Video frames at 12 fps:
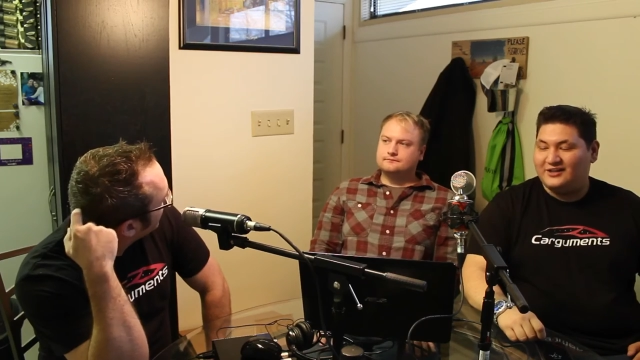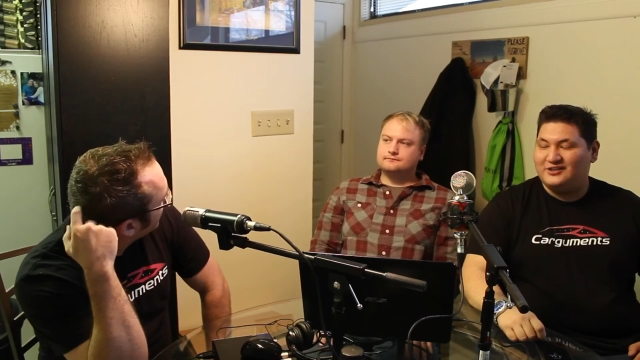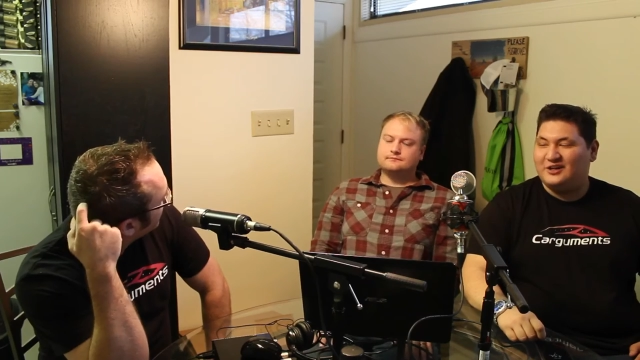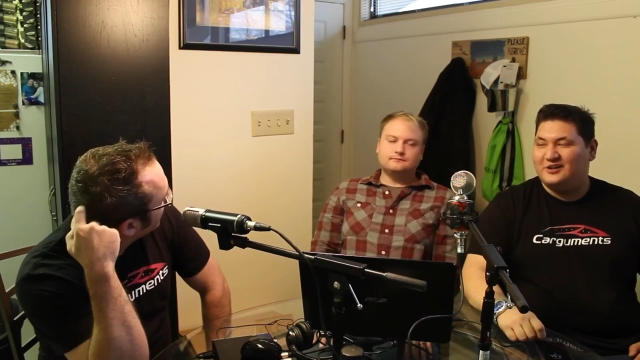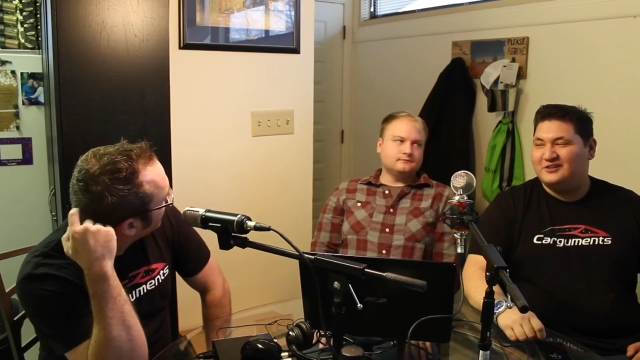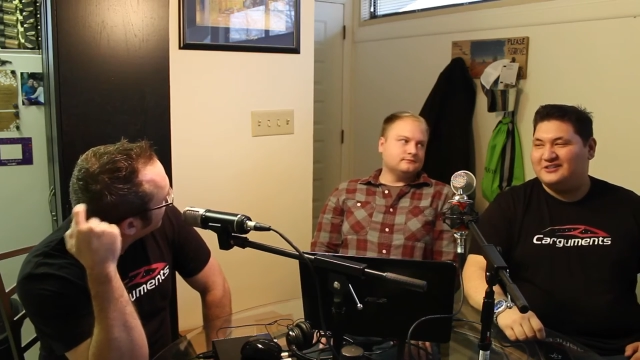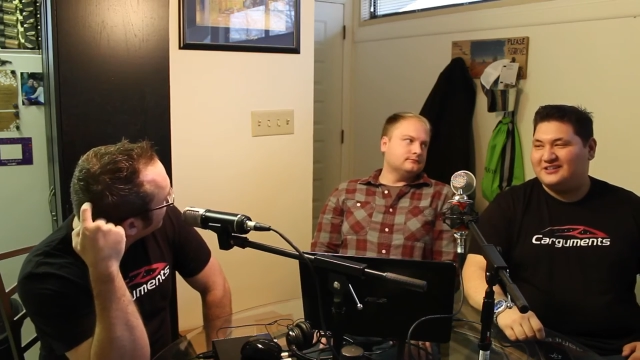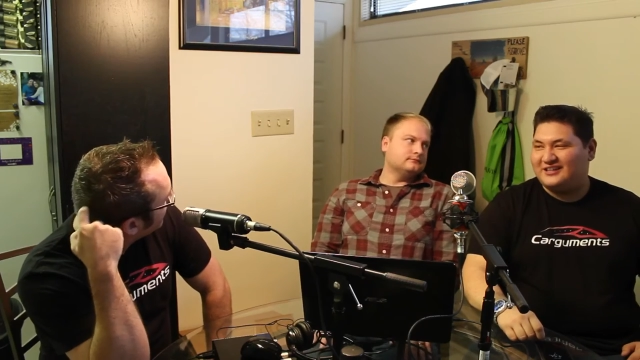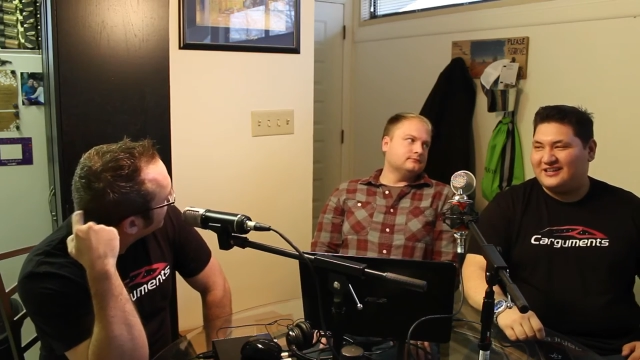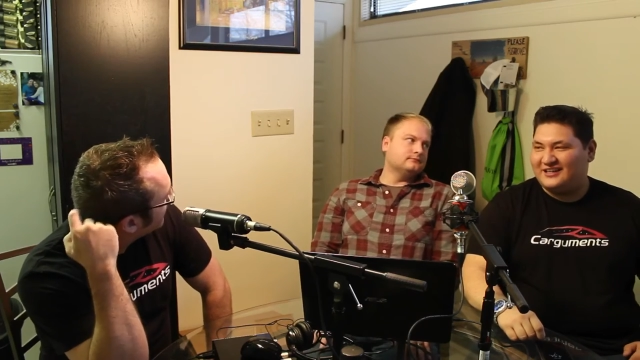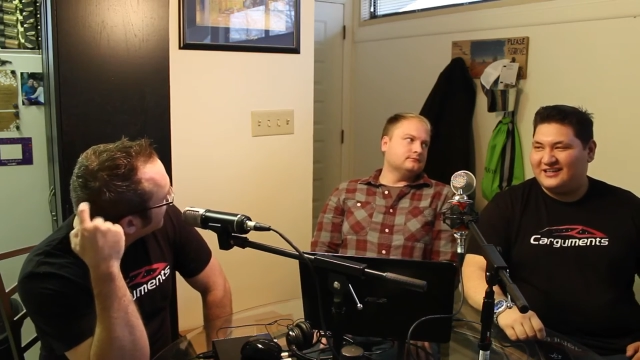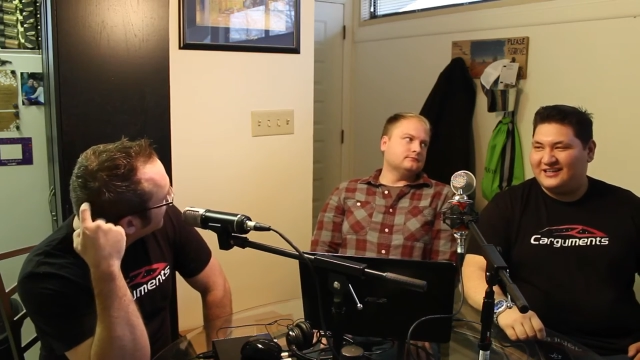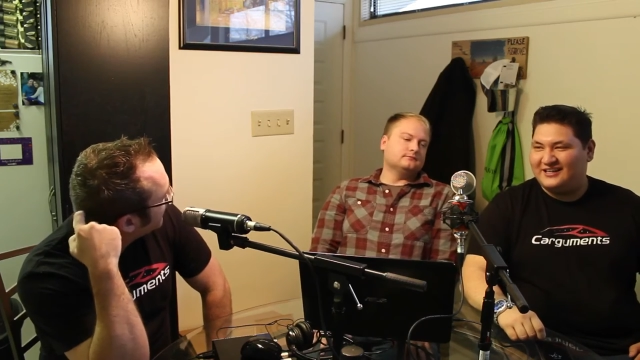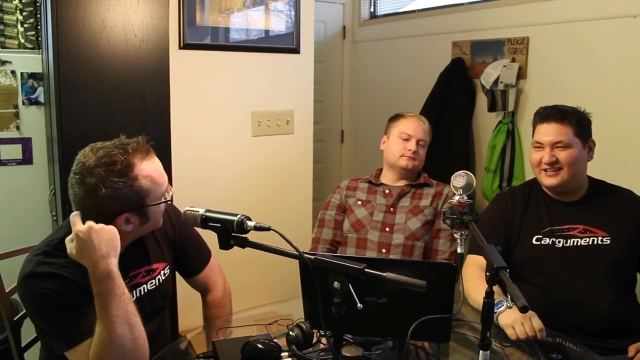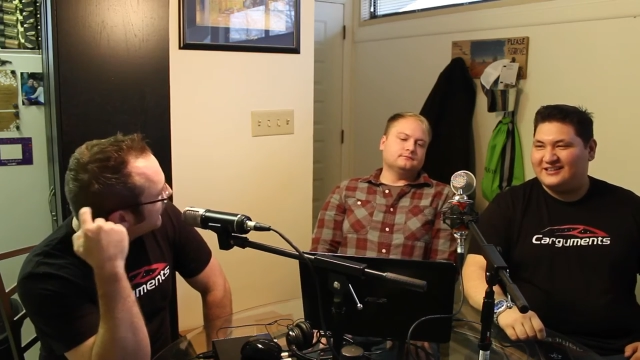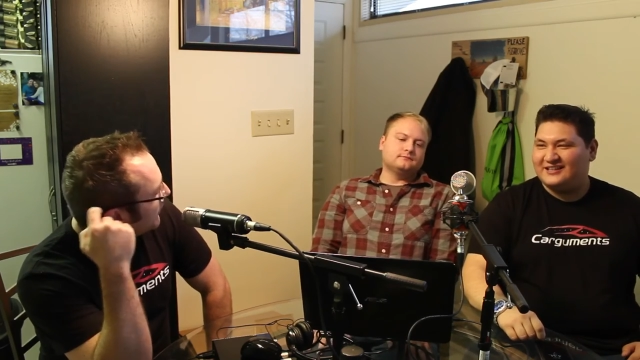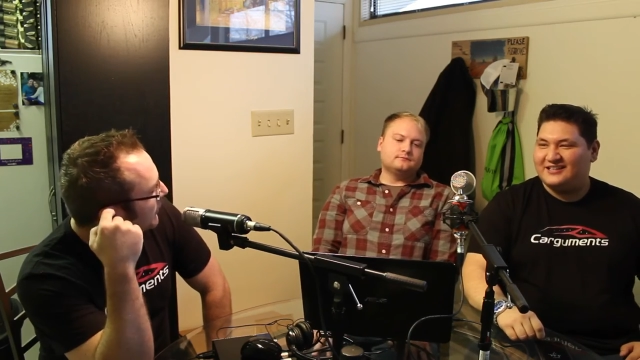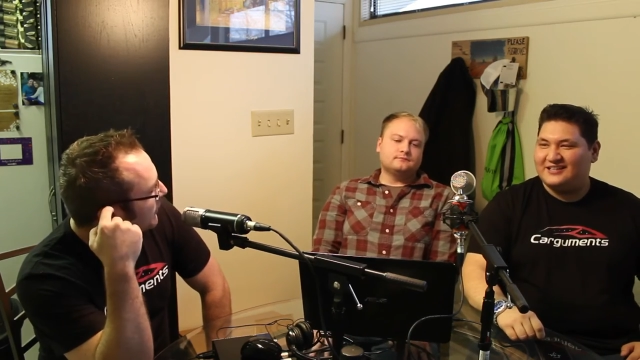Speaker 1: don't. I
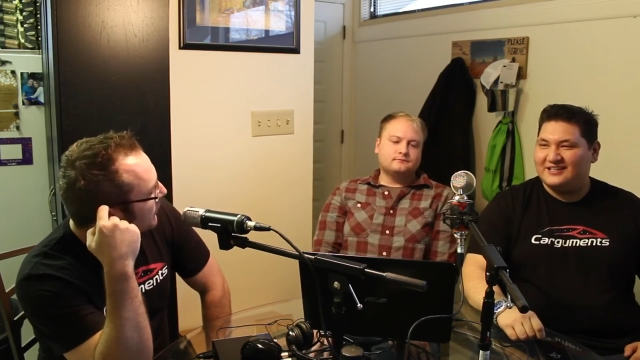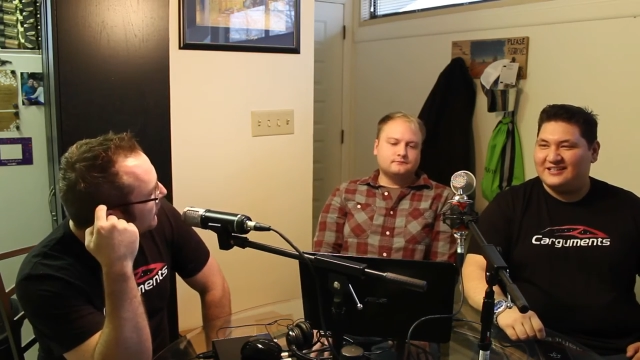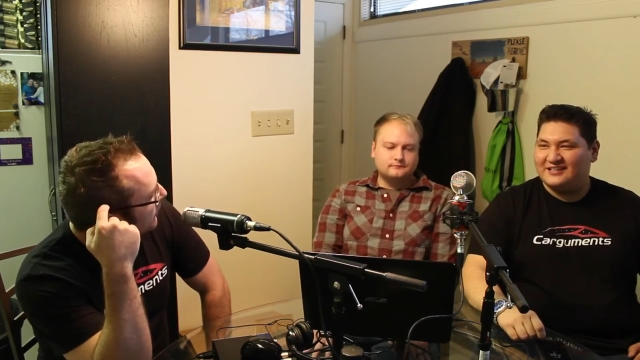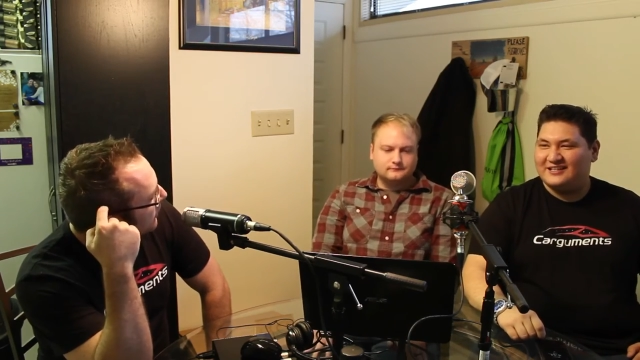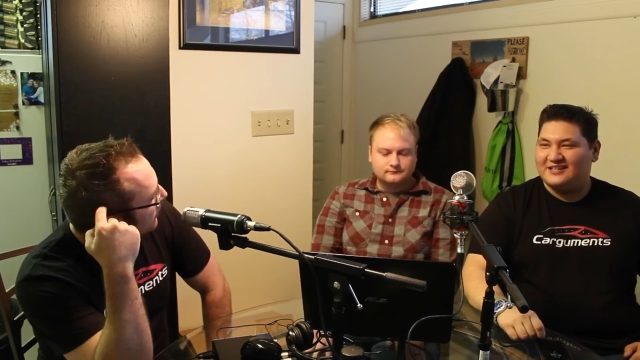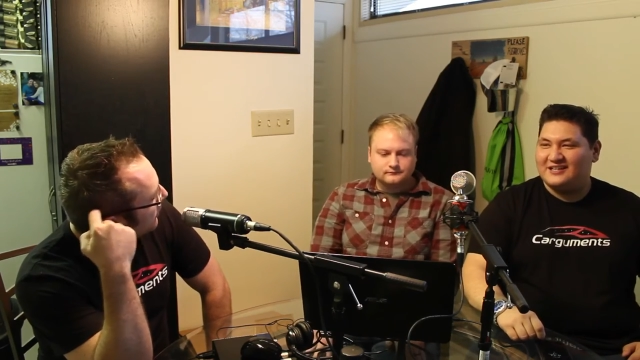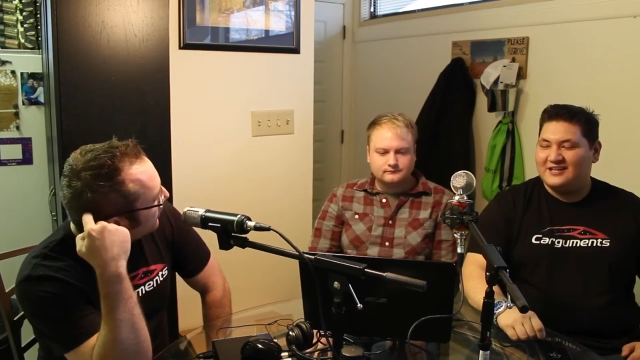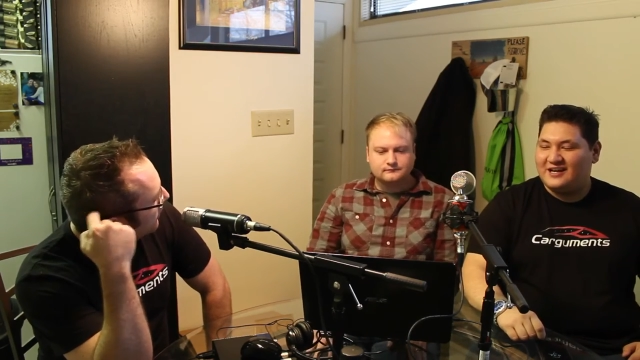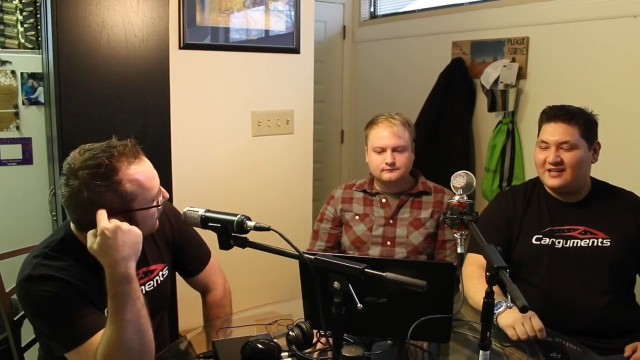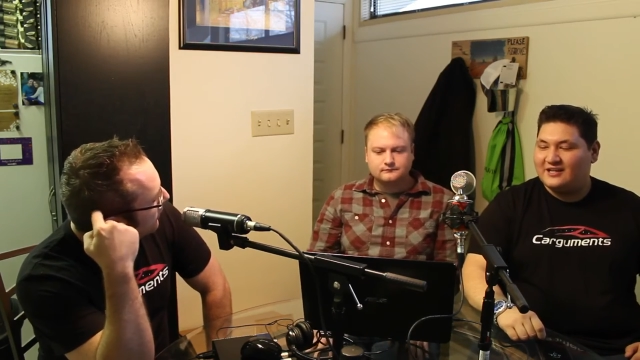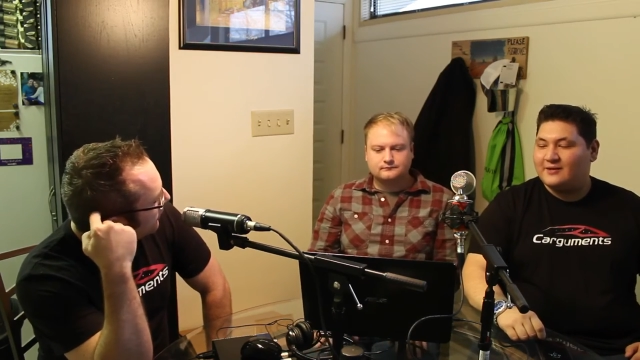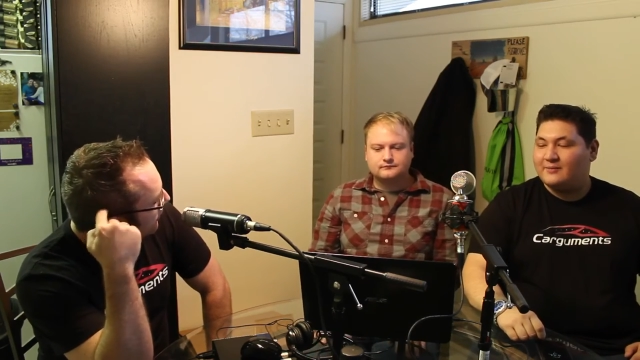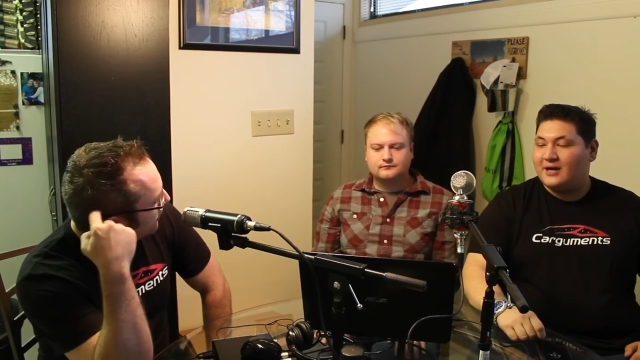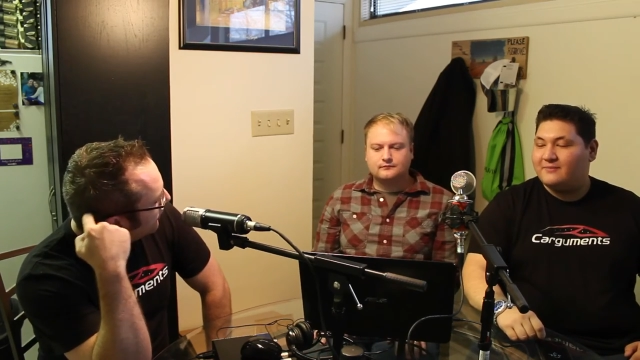think I think it might